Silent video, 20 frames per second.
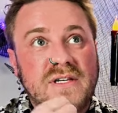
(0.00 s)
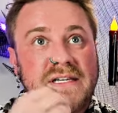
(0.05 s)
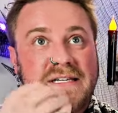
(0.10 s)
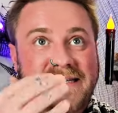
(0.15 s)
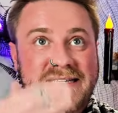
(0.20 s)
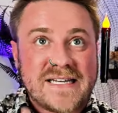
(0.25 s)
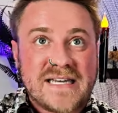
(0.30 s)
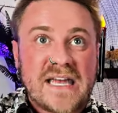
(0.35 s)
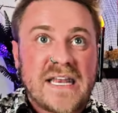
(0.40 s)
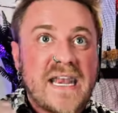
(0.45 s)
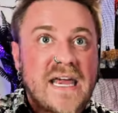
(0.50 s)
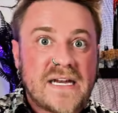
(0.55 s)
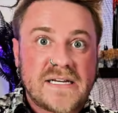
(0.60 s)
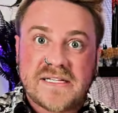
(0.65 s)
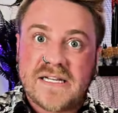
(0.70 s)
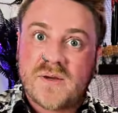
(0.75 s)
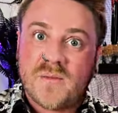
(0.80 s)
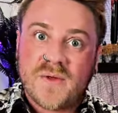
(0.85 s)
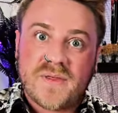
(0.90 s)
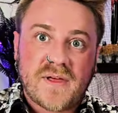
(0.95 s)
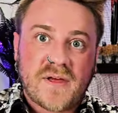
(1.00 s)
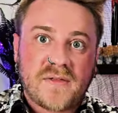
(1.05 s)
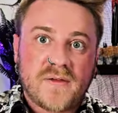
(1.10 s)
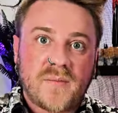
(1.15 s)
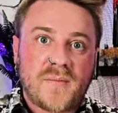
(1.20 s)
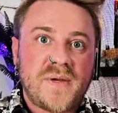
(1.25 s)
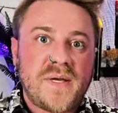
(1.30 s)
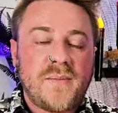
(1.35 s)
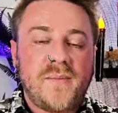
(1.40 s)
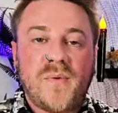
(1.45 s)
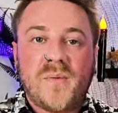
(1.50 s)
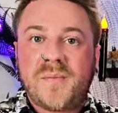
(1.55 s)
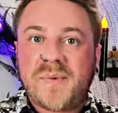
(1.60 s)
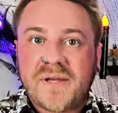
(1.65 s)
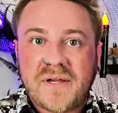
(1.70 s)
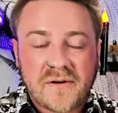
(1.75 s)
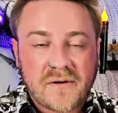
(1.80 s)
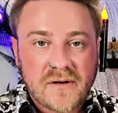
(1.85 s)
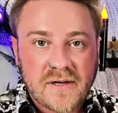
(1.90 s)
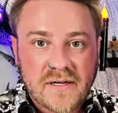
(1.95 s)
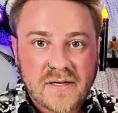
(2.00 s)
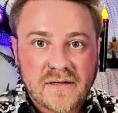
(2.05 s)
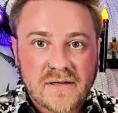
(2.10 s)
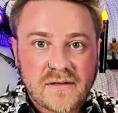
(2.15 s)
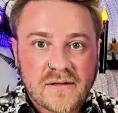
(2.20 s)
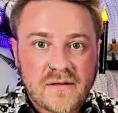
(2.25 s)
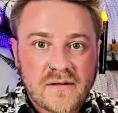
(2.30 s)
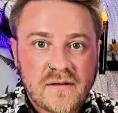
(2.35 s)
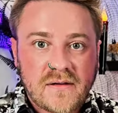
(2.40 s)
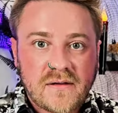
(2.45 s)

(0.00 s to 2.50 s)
in connecting with other people, period.